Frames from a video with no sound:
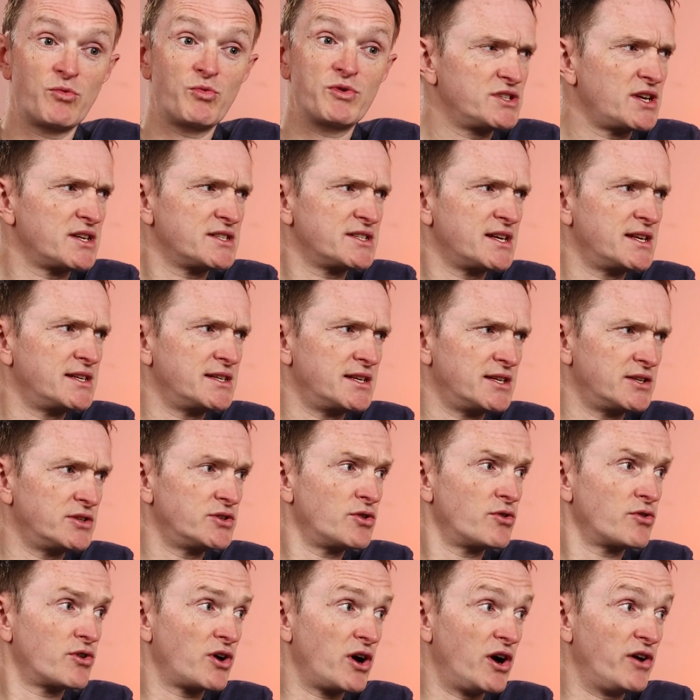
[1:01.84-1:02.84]
which does end in
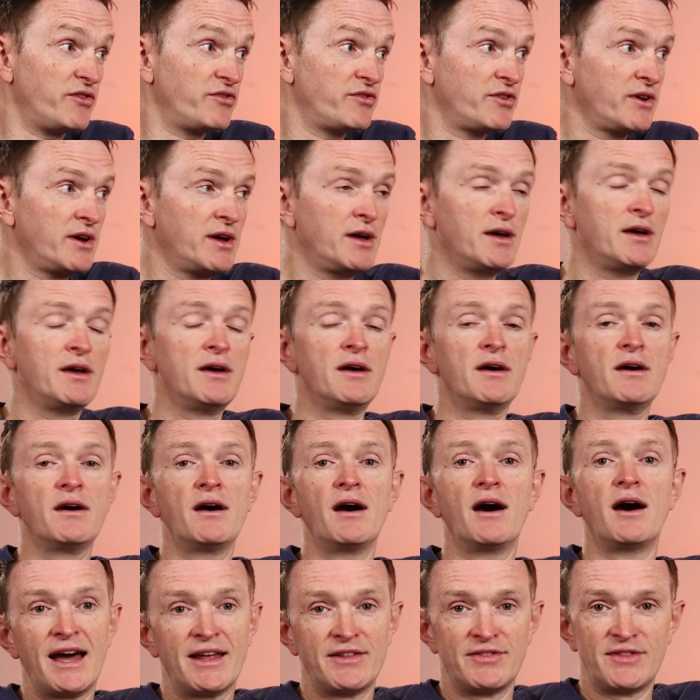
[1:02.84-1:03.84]
.gov,
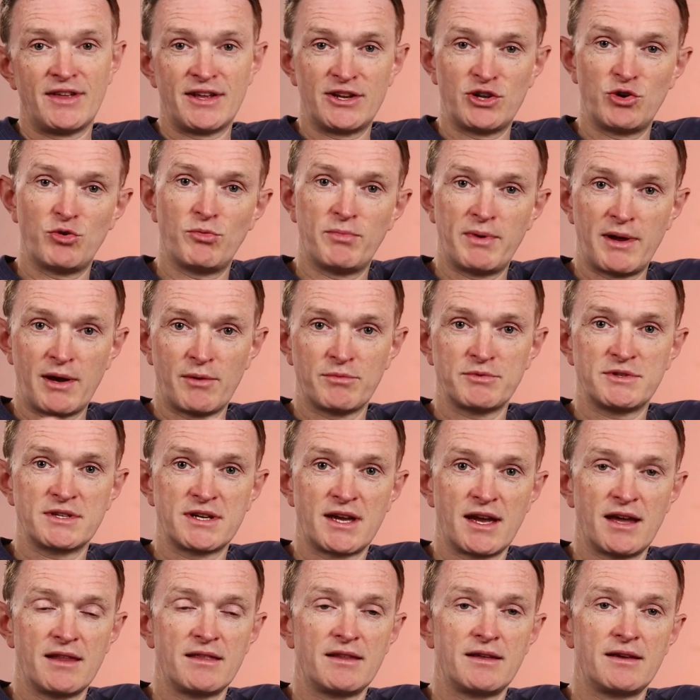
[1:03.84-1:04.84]
and then you'll be able to
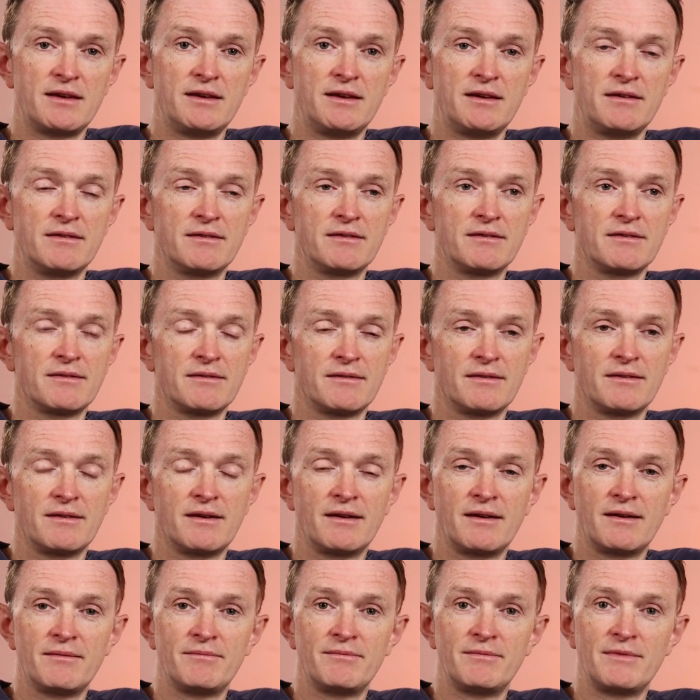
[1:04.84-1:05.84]
get the
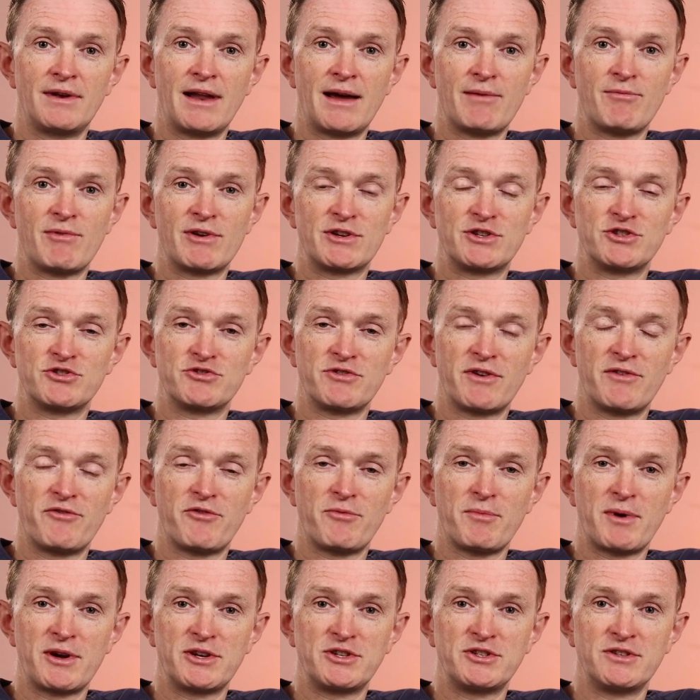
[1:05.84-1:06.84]
Land Registry
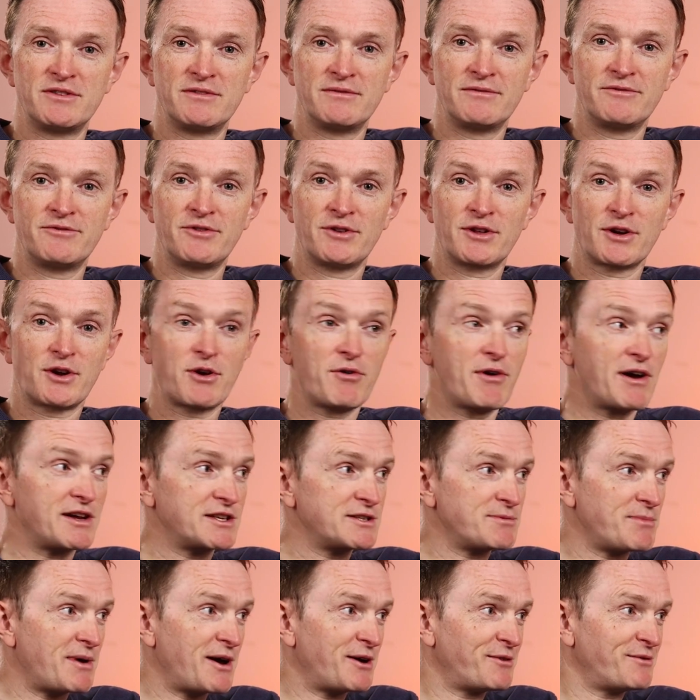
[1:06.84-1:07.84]
information for the
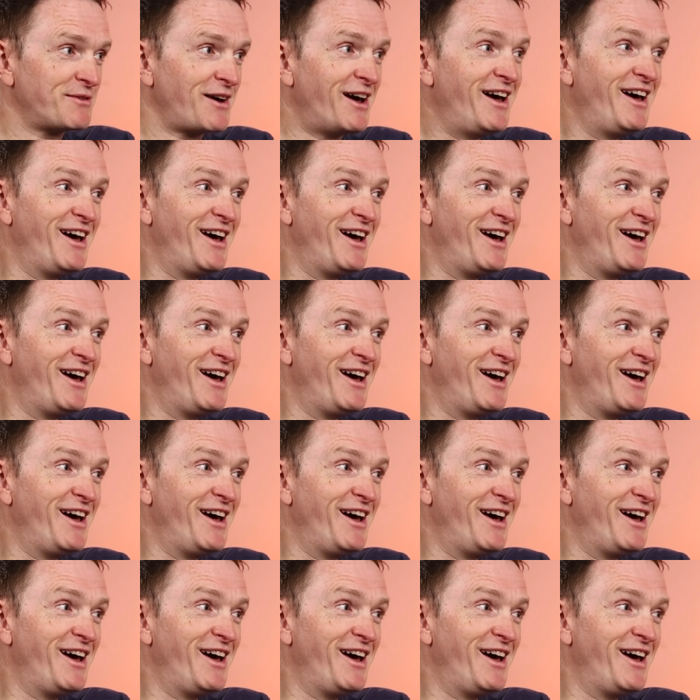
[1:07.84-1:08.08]
correct amount,